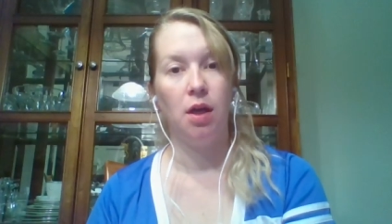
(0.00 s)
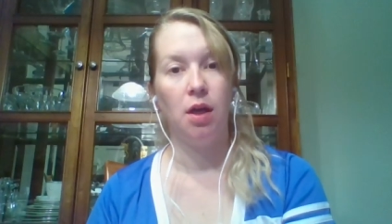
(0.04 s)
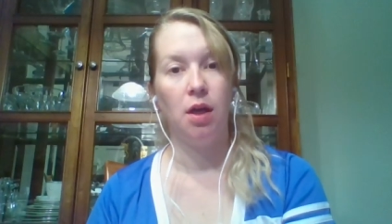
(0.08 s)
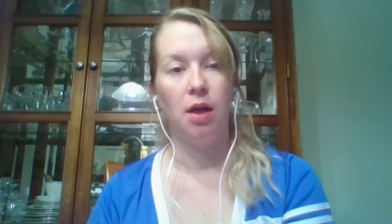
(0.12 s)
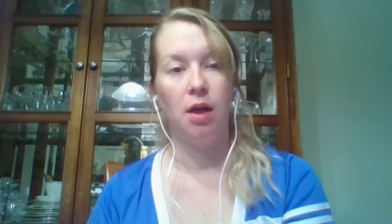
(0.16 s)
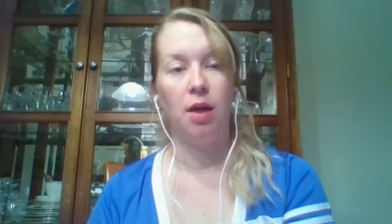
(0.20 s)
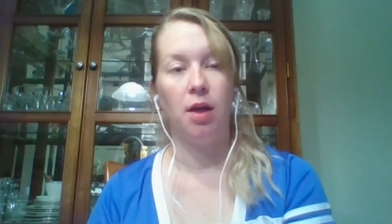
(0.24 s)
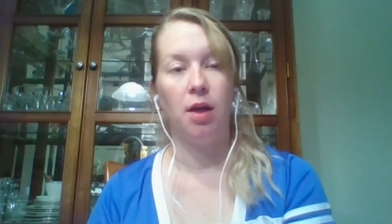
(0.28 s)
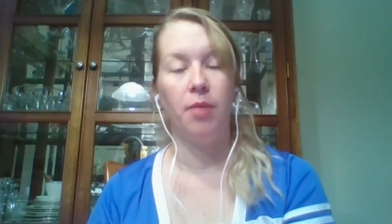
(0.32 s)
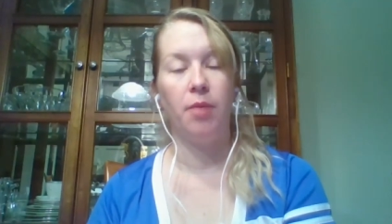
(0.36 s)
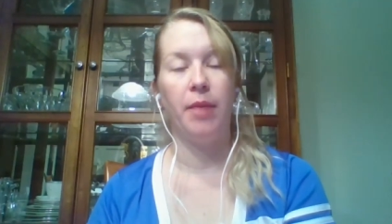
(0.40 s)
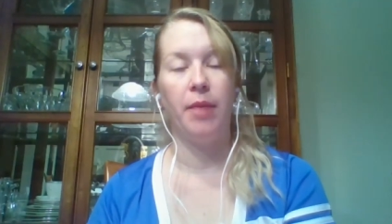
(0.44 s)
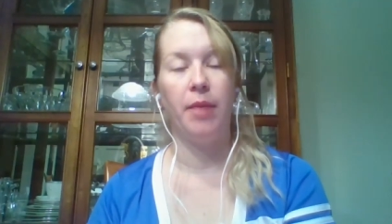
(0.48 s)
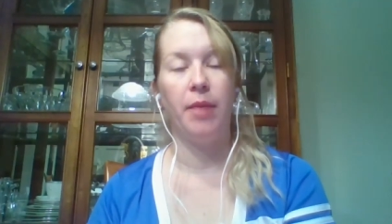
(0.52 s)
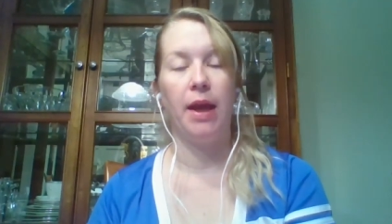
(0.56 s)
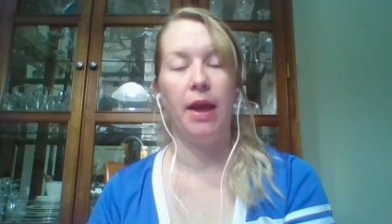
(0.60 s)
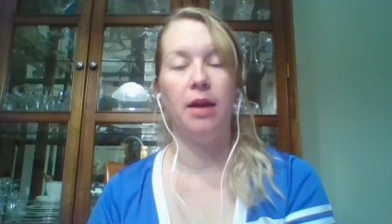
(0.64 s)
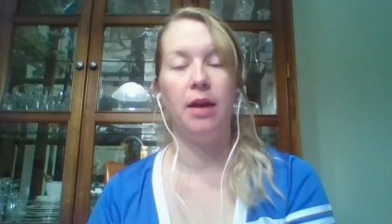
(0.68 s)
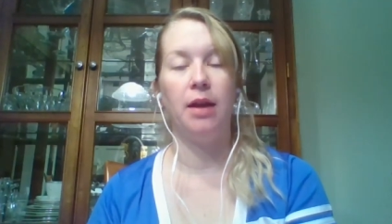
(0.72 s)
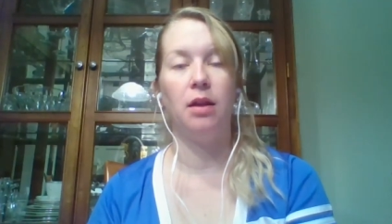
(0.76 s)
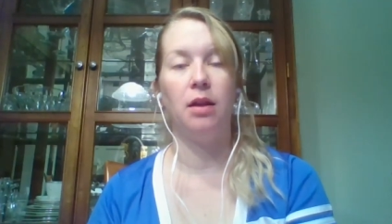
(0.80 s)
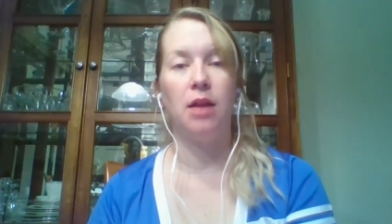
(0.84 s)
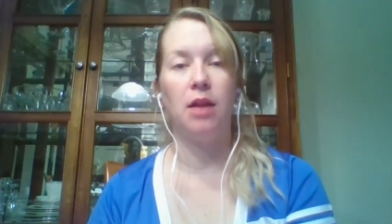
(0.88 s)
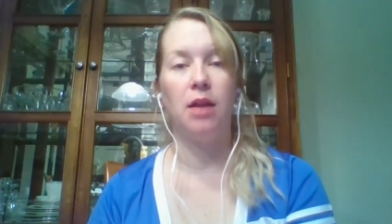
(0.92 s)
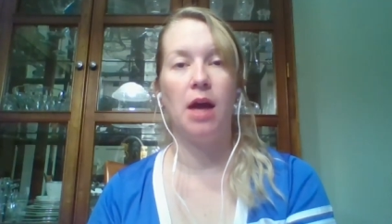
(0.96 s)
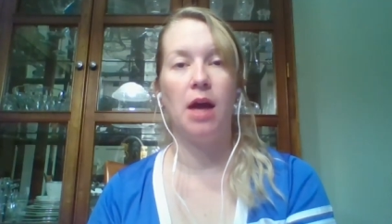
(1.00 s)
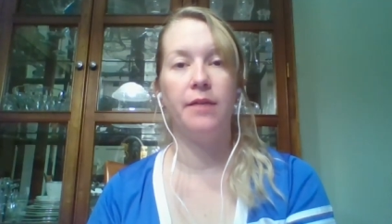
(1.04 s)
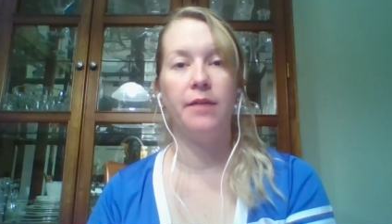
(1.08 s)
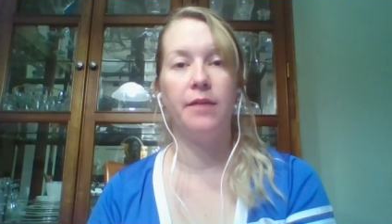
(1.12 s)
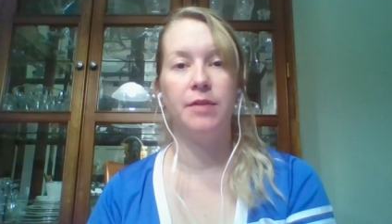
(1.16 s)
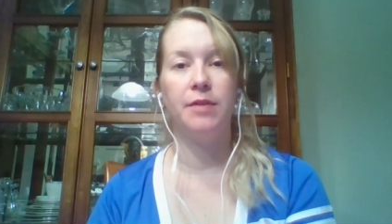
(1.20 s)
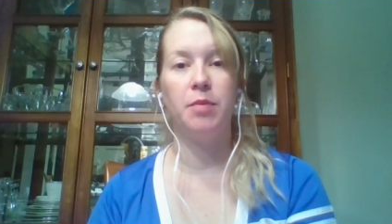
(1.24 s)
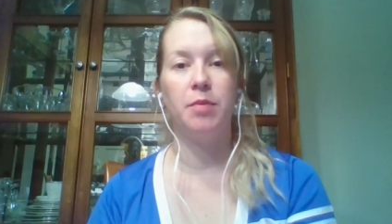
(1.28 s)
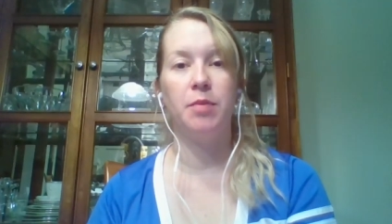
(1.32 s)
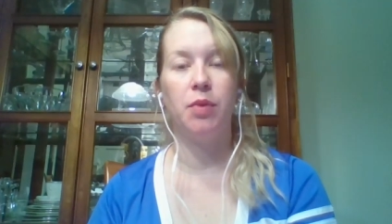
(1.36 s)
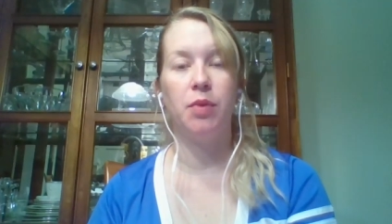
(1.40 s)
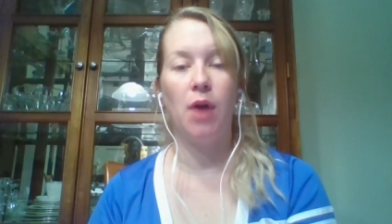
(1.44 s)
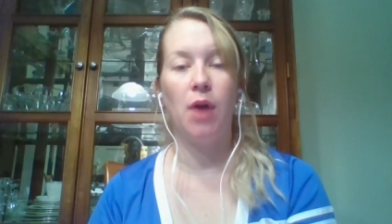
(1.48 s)
And a lot of
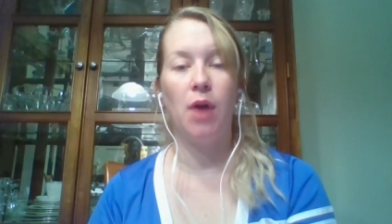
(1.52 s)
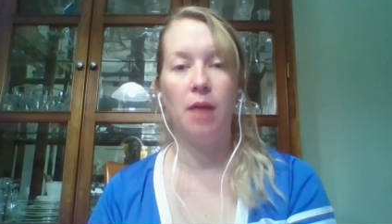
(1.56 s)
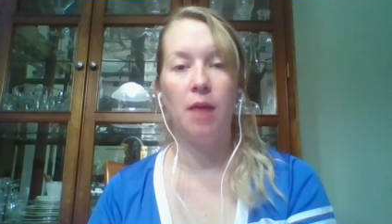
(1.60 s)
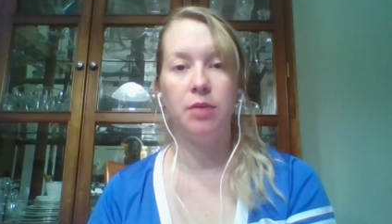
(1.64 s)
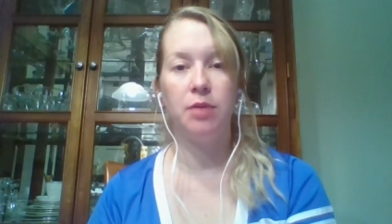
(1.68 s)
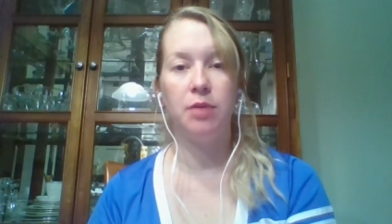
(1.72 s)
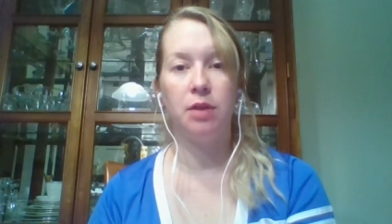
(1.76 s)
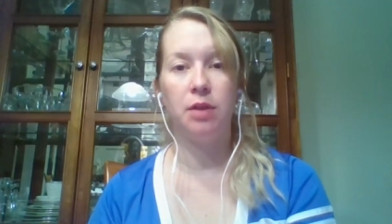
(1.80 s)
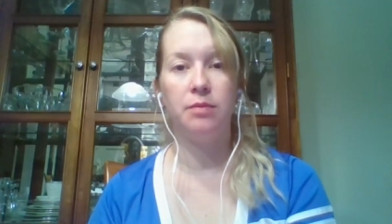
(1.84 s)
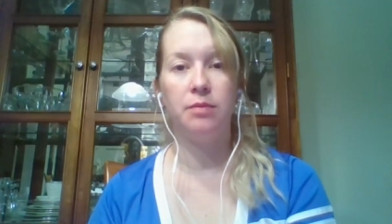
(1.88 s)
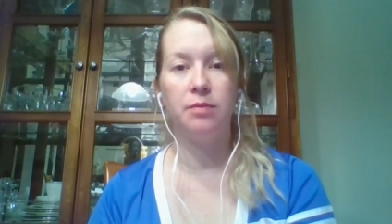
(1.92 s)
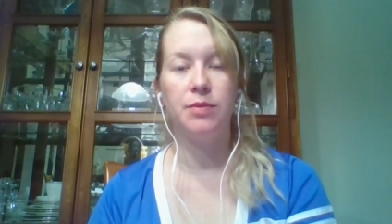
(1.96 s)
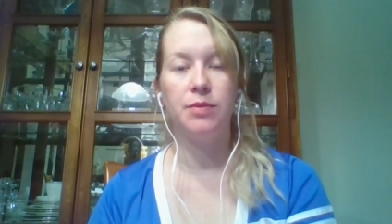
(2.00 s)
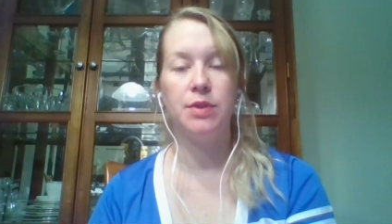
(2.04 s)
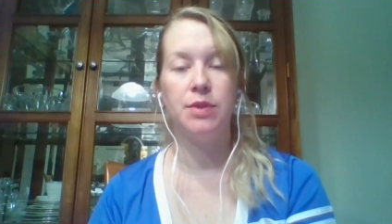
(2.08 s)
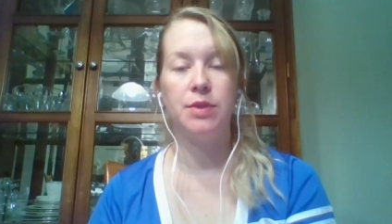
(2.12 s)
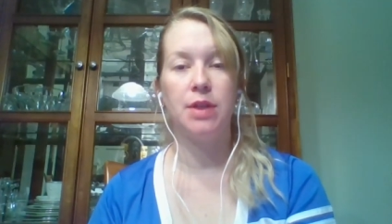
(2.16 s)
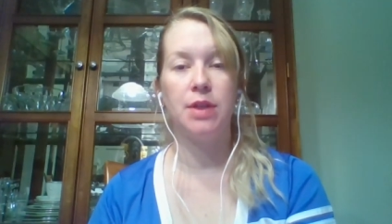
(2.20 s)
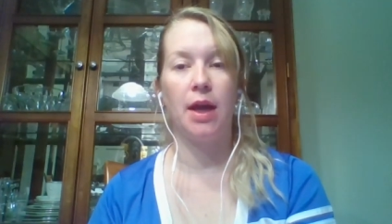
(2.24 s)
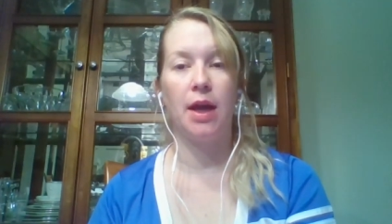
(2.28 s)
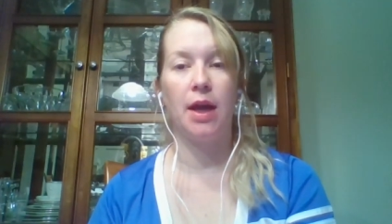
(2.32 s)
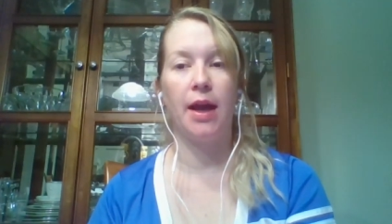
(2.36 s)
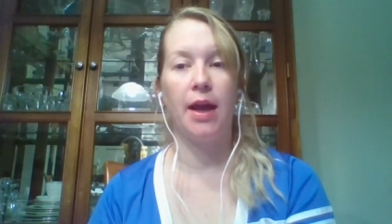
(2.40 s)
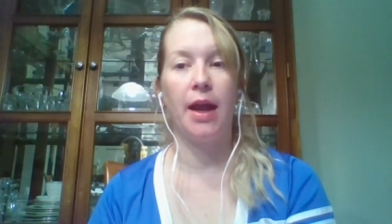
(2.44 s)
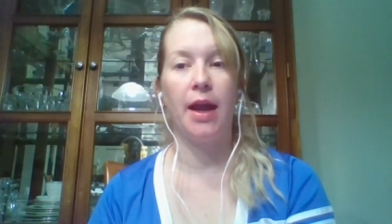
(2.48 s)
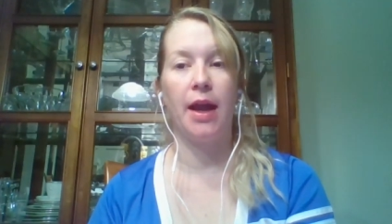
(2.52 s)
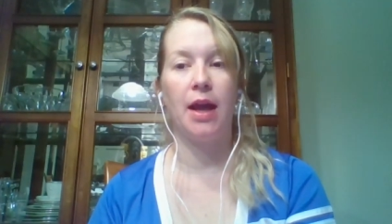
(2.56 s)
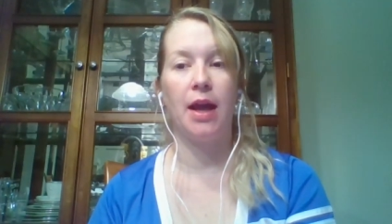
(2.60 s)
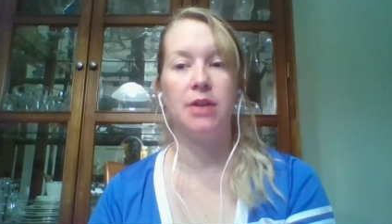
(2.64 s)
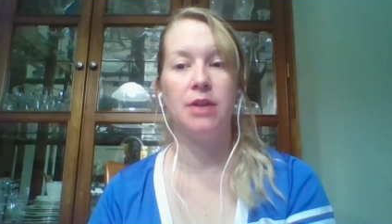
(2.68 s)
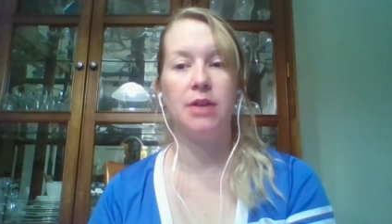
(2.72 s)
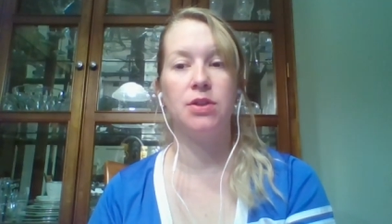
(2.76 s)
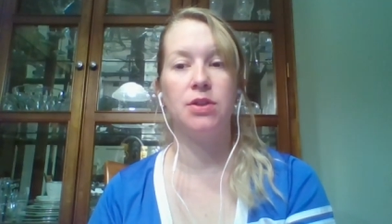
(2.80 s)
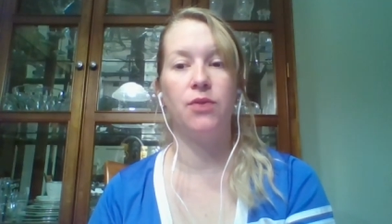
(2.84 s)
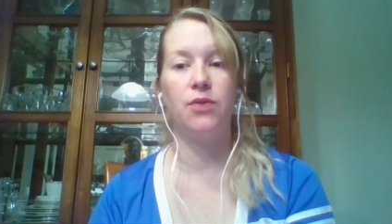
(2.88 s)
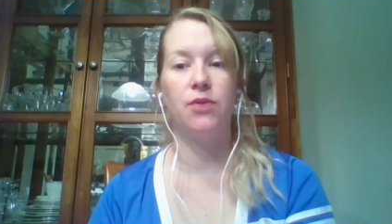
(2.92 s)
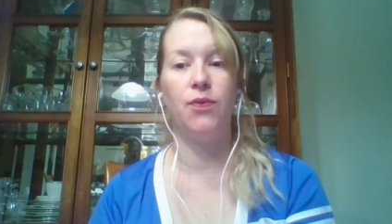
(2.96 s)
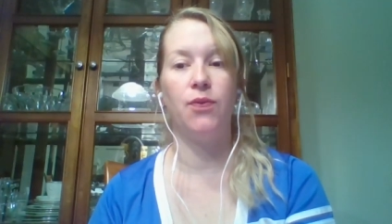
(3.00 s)
the problems I
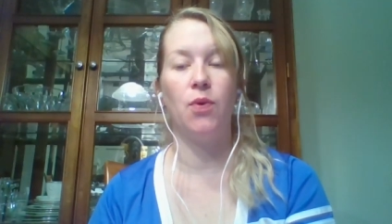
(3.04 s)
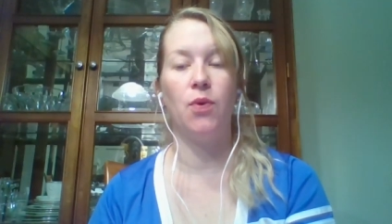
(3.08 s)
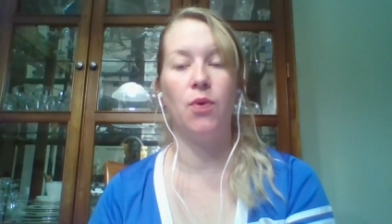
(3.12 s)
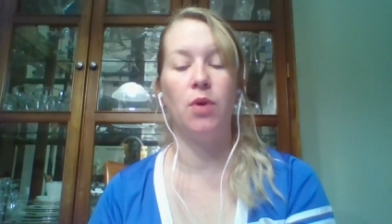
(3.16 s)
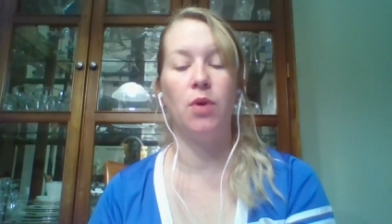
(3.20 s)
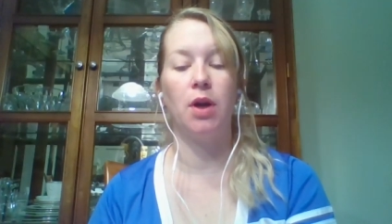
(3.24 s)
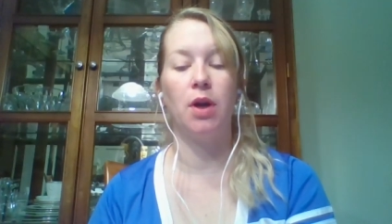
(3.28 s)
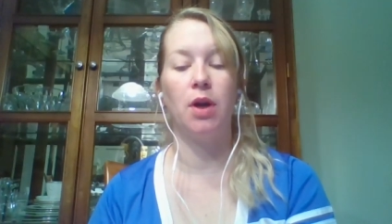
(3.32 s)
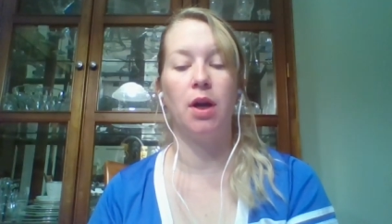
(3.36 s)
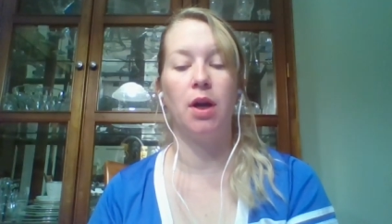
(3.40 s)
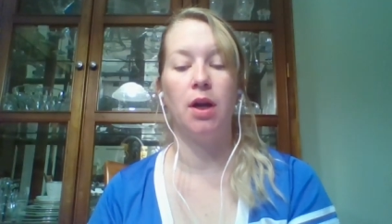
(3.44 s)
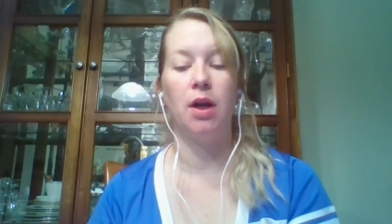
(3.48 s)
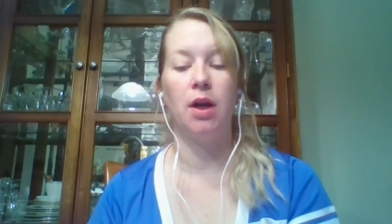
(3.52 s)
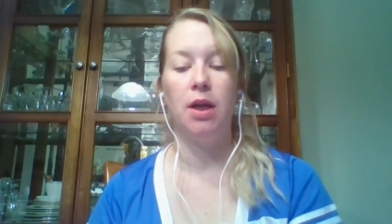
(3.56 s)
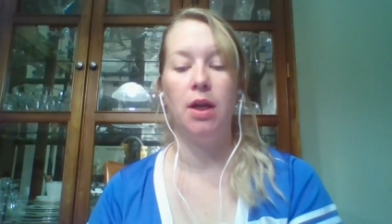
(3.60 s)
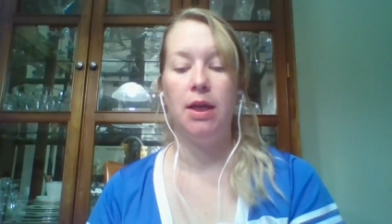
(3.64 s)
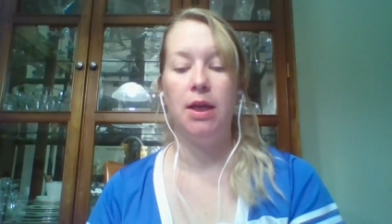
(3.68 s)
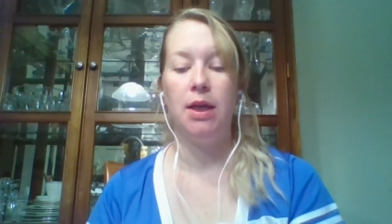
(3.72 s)
asked for